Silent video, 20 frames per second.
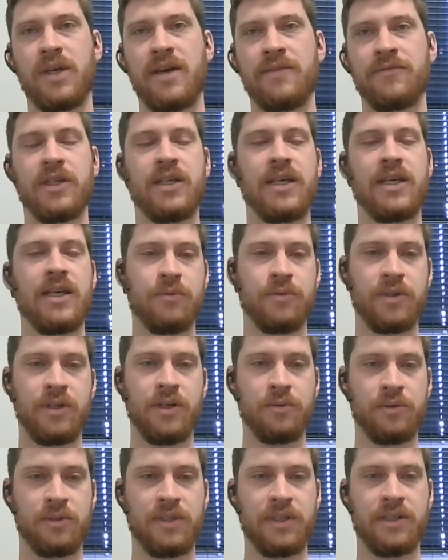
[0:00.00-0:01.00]
every day
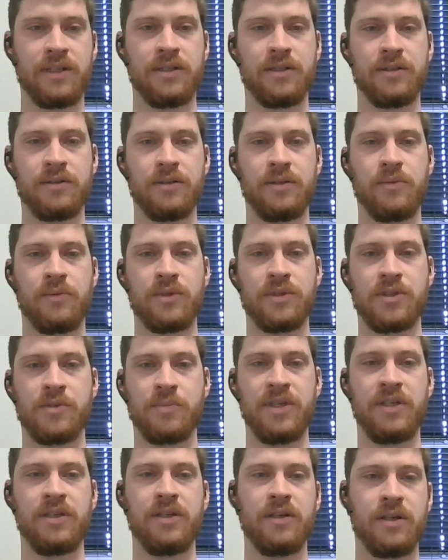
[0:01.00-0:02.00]
we're out there, we're
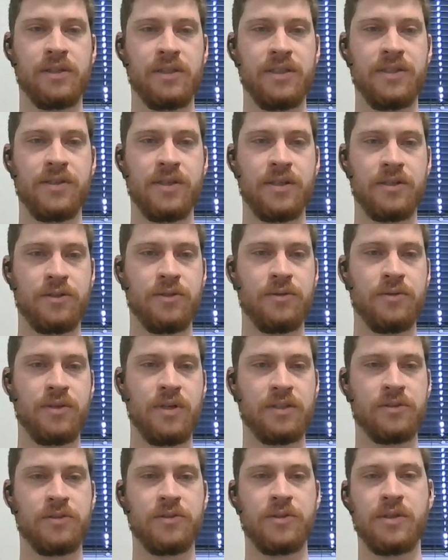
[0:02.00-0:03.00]
speaking on these
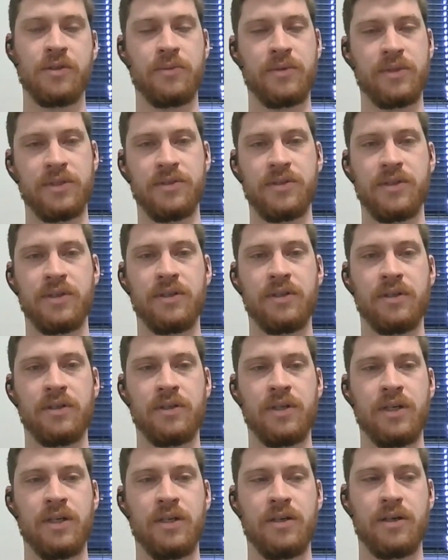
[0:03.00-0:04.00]
issues, not just the ones that
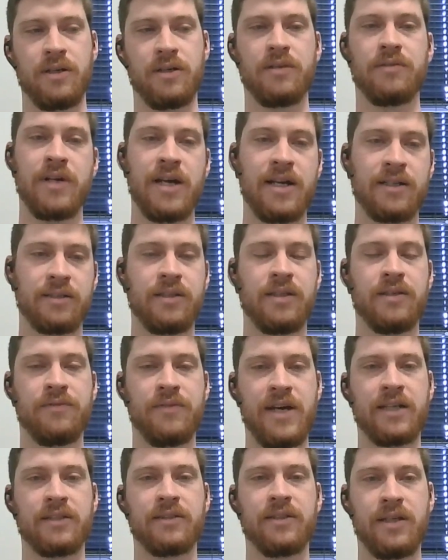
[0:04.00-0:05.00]
are directly
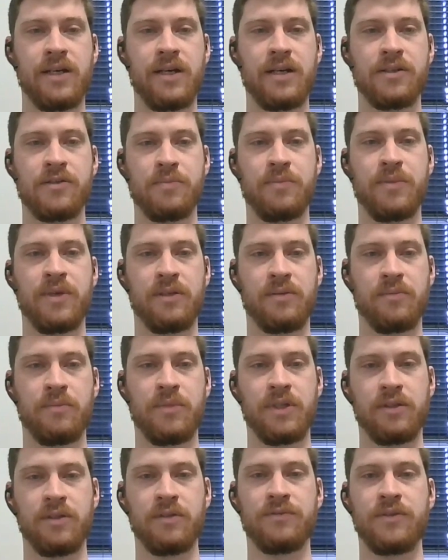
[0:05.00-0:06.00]
affecting us, but
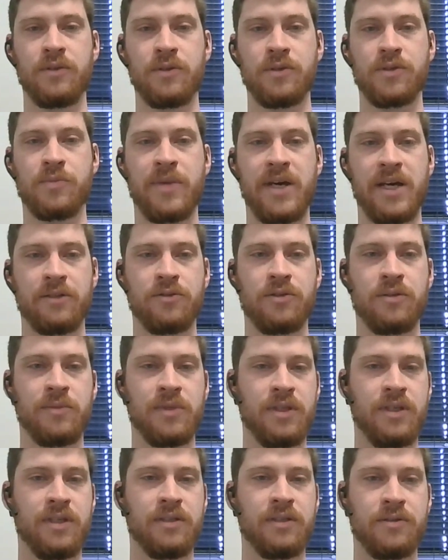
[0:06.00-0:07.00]
the full
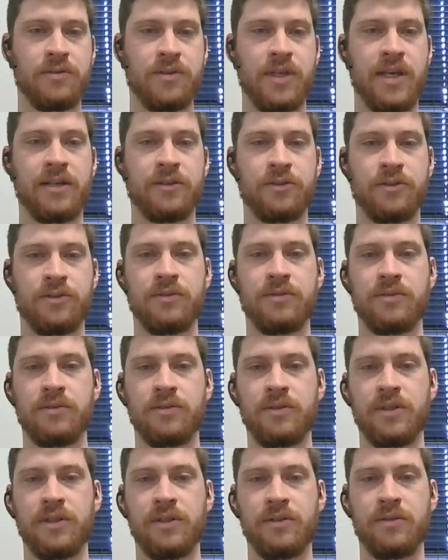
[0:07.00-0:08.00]
spectrum of the intersection.
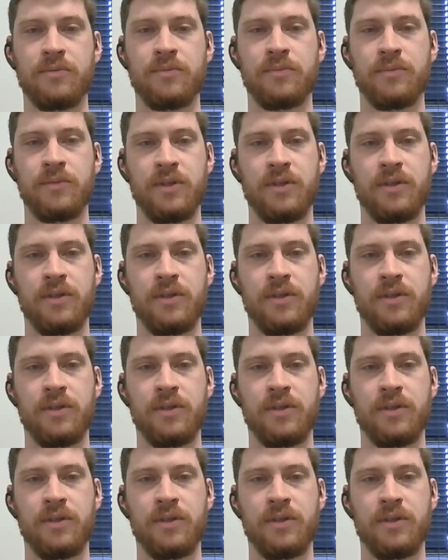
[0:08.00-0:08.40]
And